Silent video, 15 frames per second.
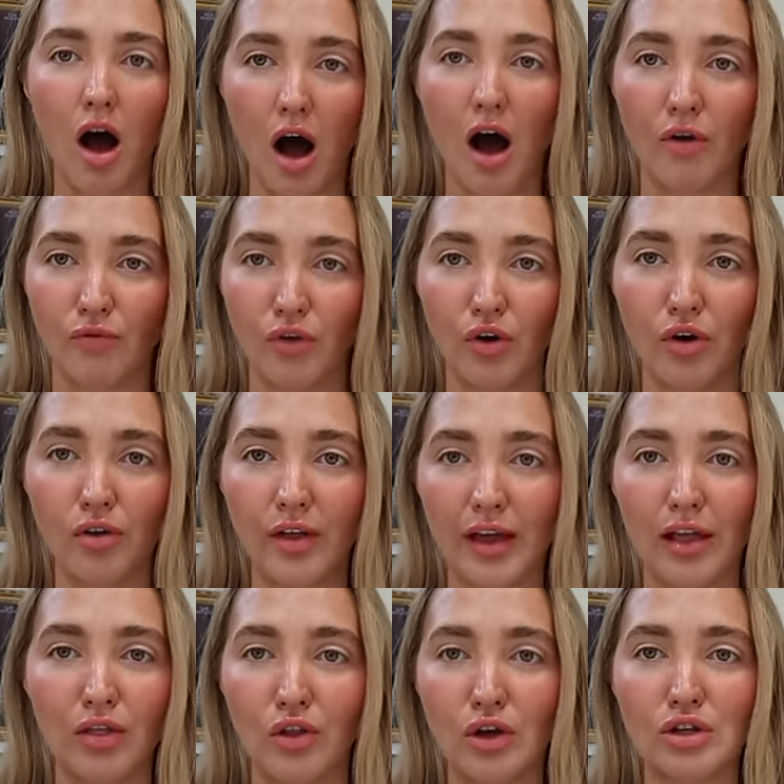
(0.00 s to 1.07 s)
awful. Like
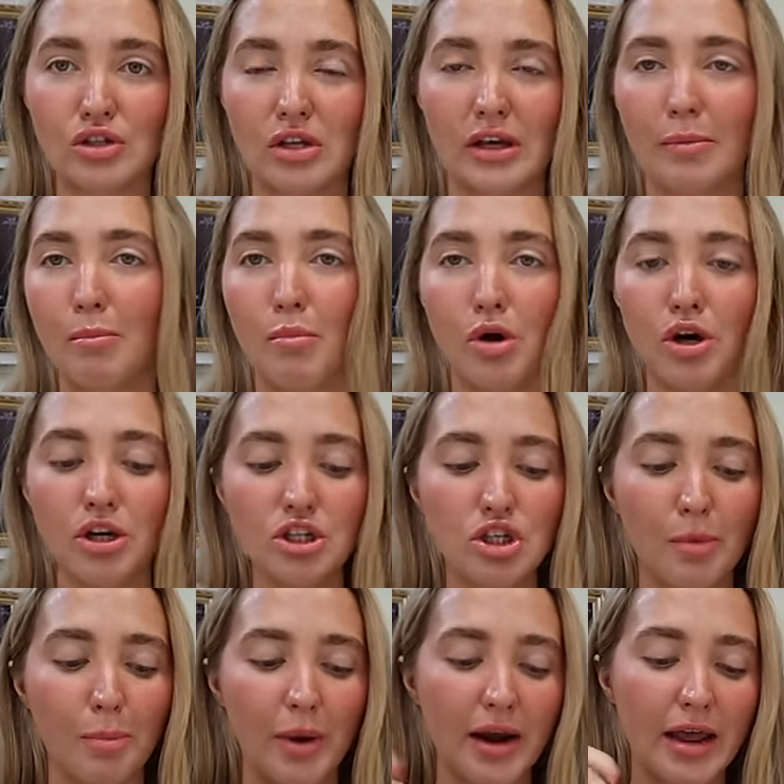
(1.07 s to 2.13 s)
it looks like mush,
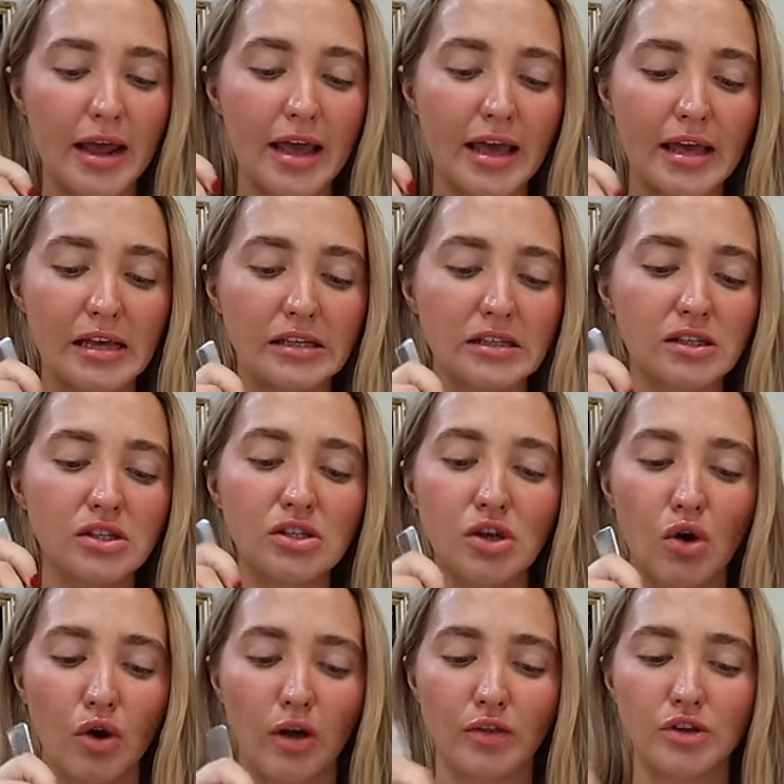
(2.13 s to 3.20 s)
but it is
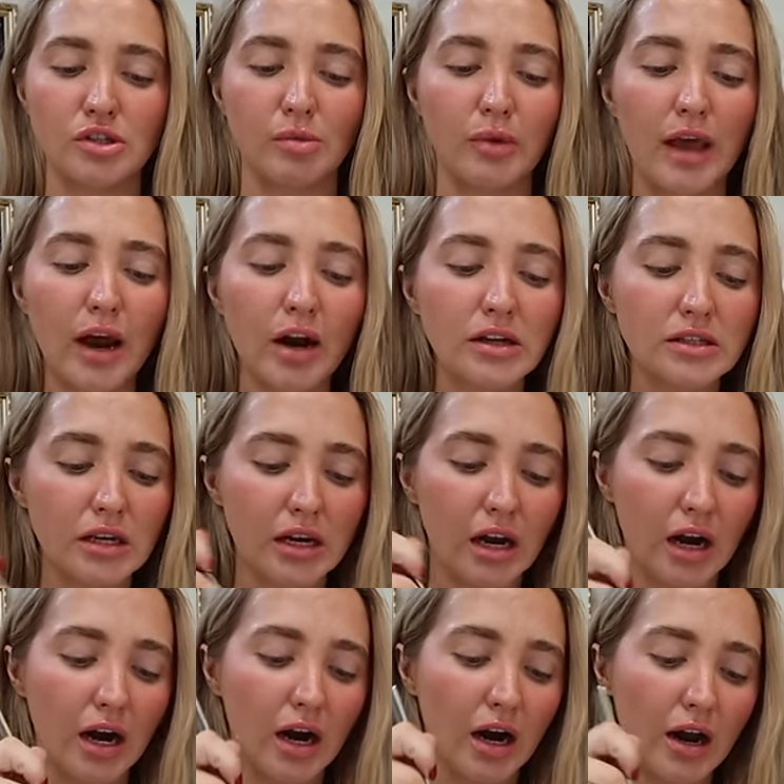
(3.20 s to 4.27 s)
so good. There's some carrots in
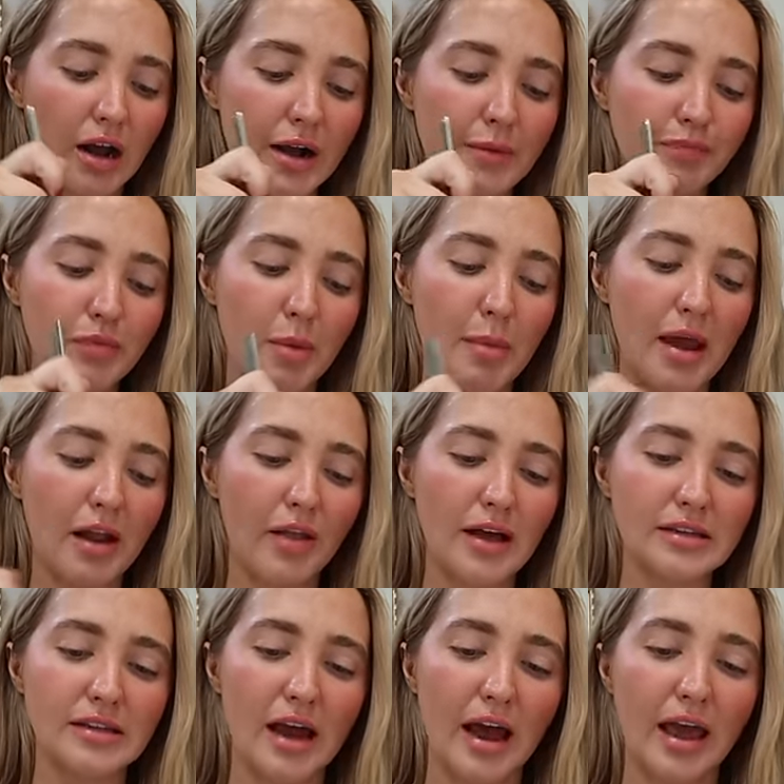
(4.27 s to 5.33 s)
here made it
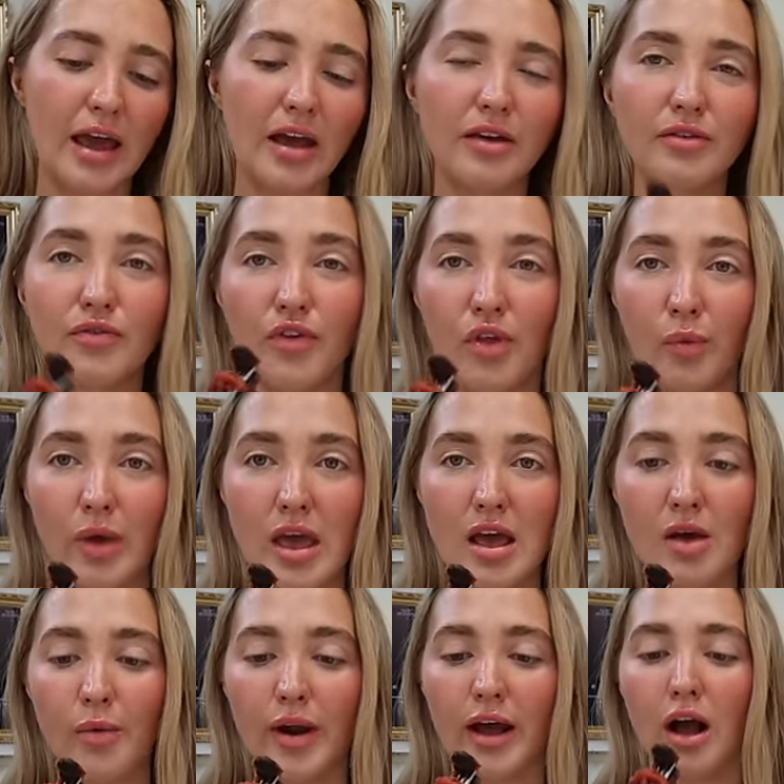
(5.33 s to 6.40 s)
last night for the
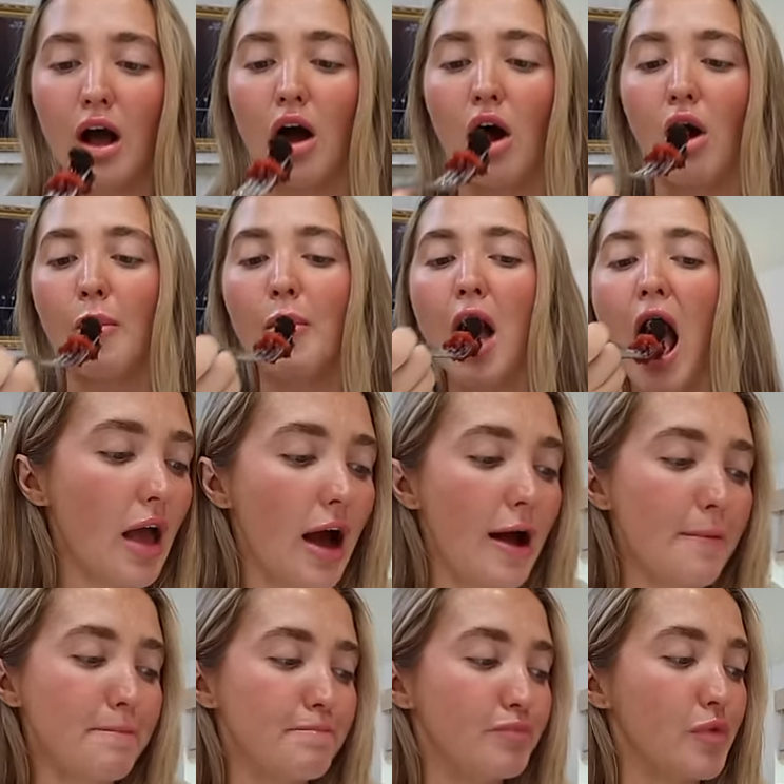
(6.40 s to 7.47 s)
week when I got home.
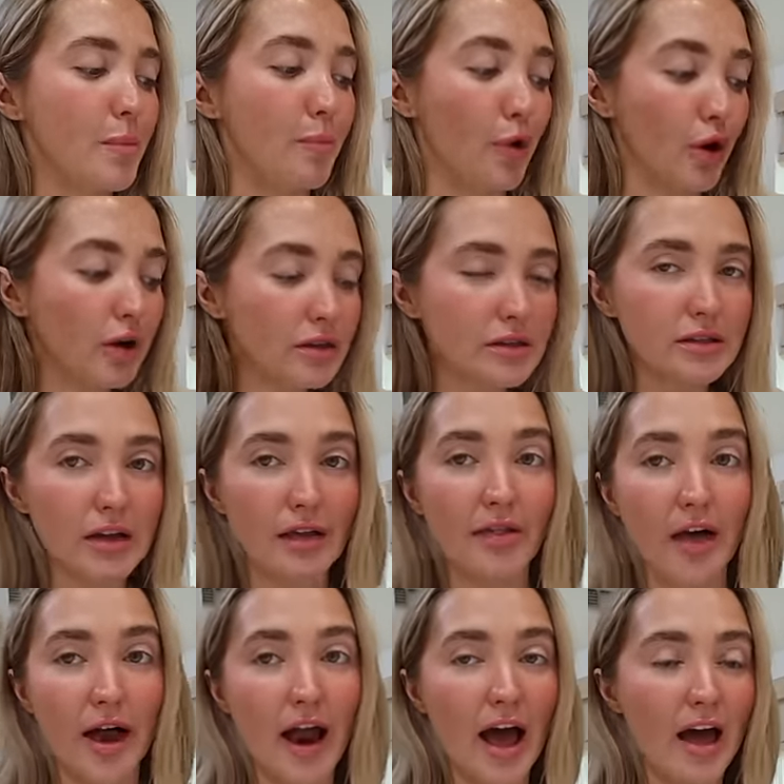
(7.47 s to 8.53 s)
Um, the books
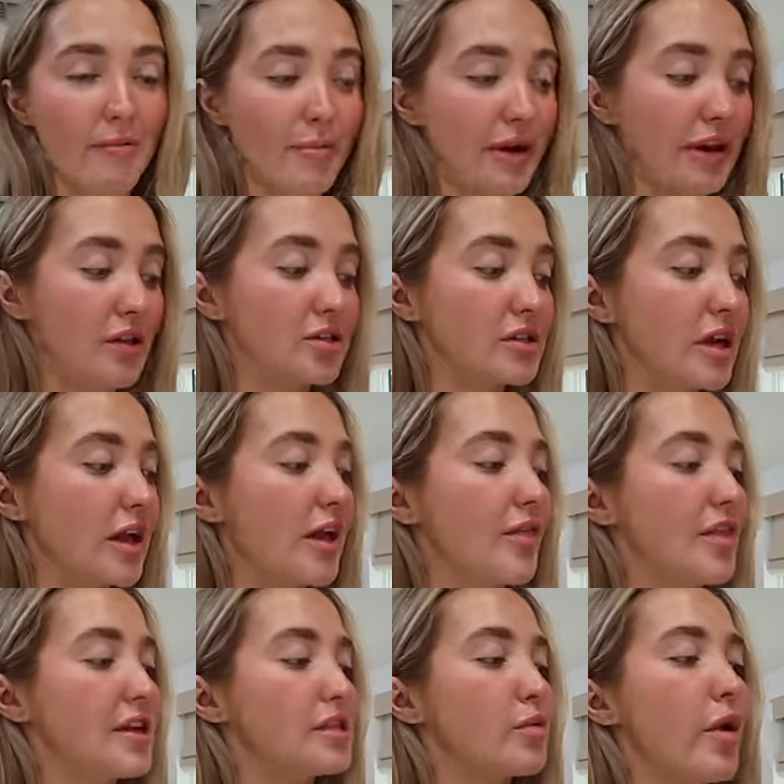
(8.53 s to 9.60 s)
that I have been using,
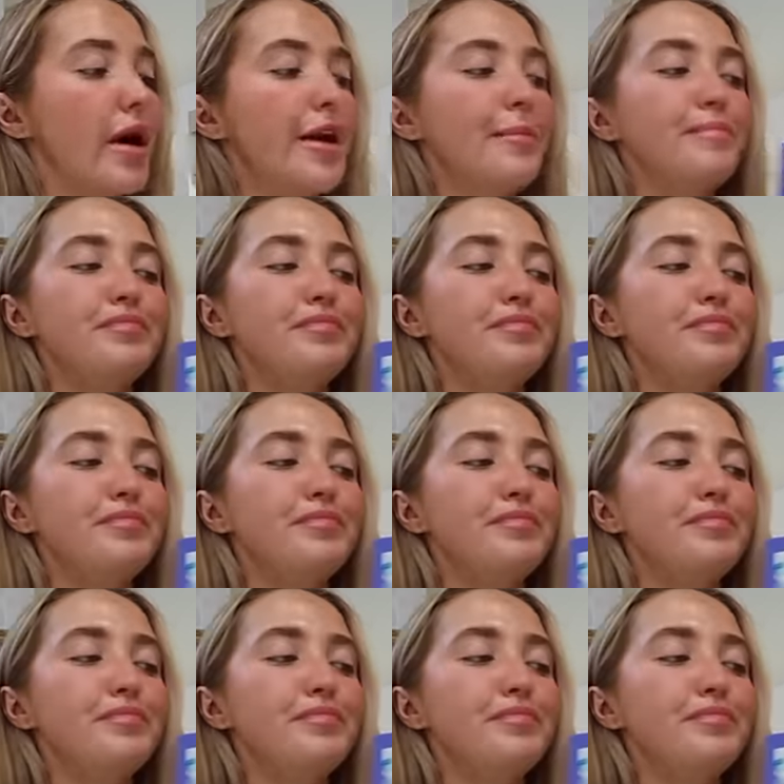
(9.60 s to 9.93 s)
this one